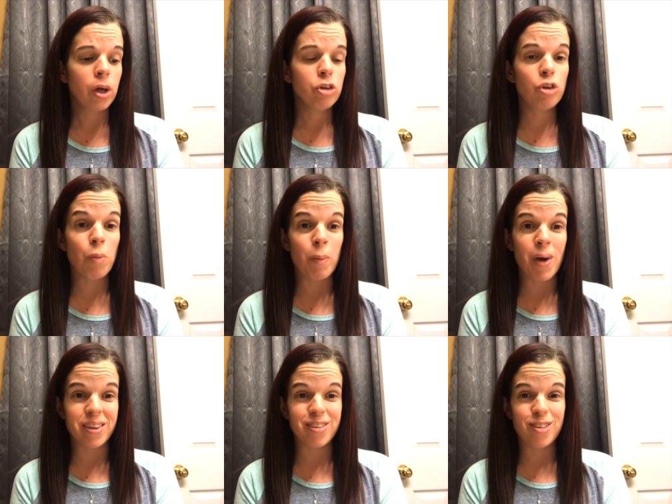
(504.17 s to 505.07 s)
do my
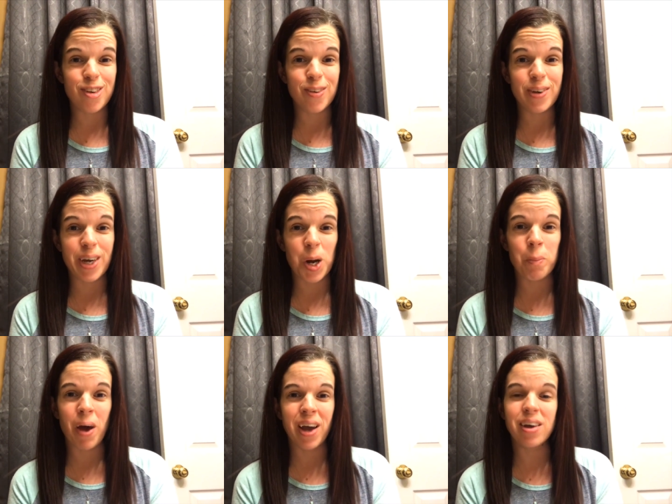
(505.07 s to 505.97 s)
best to gear
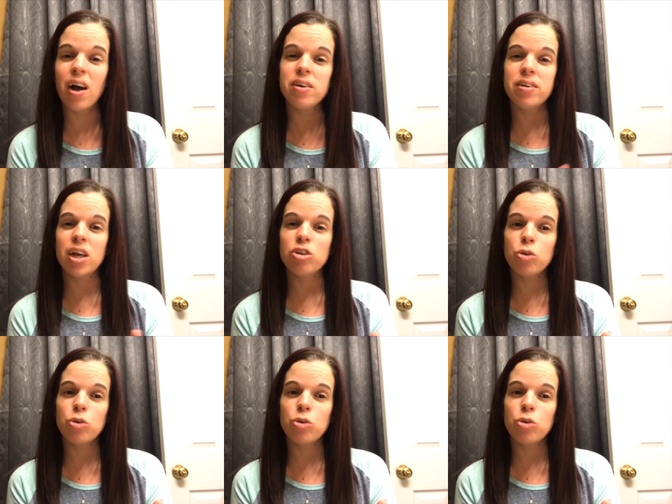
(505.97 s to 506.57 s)
my content